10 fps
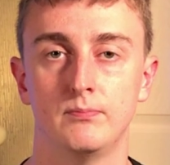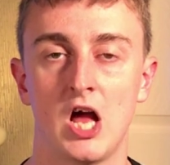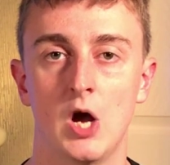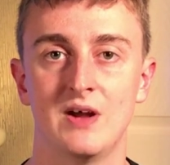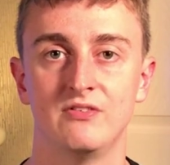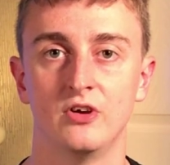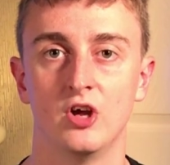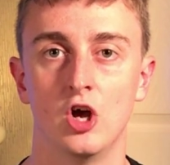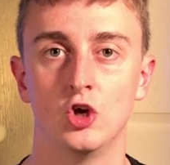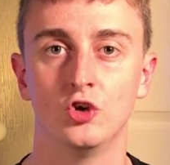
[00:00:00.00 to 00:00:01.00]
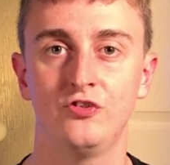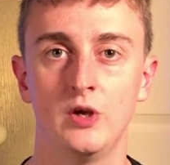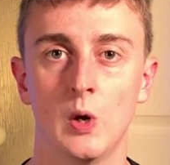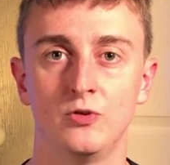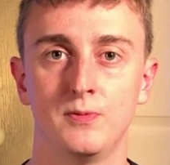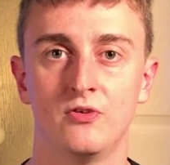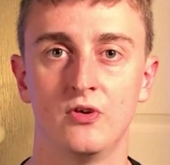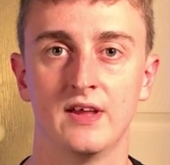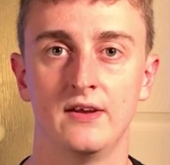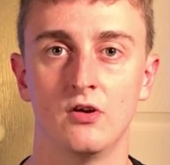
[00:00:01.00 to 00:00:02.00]
However, a good few hours before
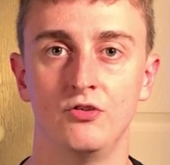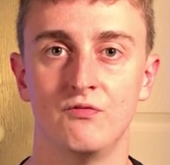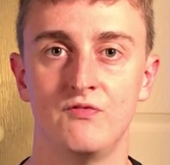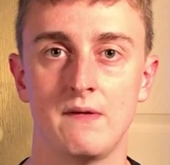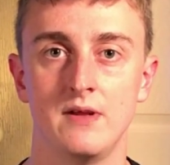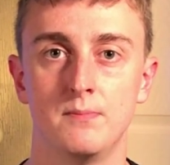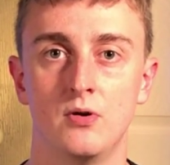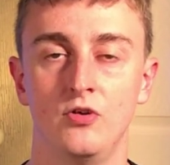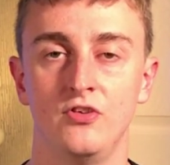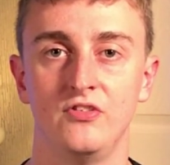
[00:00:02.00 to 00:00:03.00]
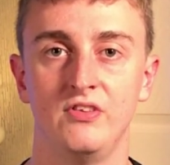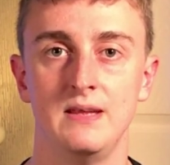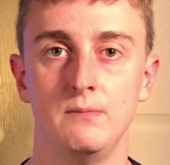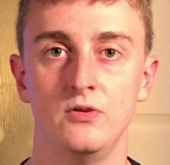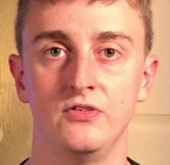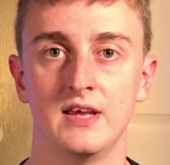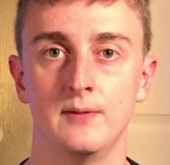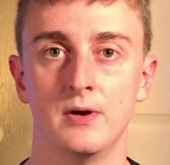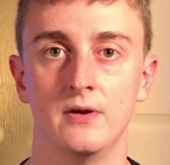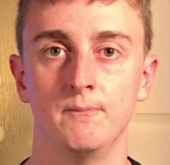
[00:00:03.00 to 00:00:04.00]
kick-off, some very important team news came
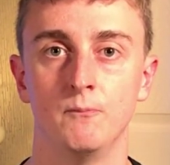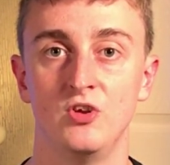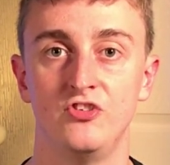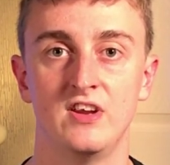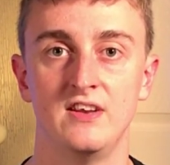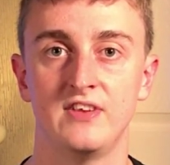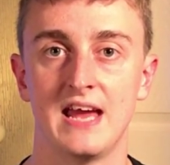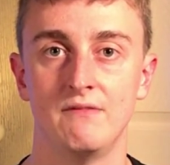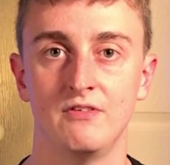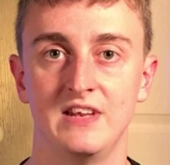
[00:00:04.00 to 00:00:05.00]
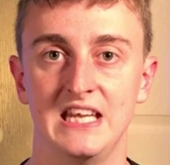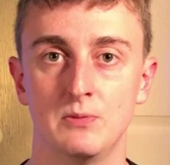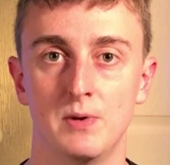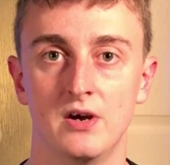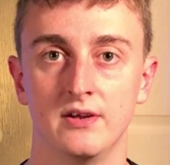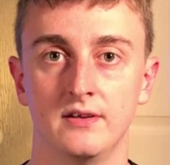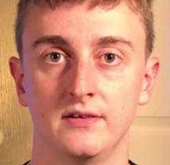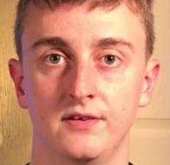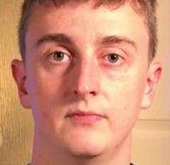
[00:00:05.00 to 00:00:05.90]
out, which changed everything in the market.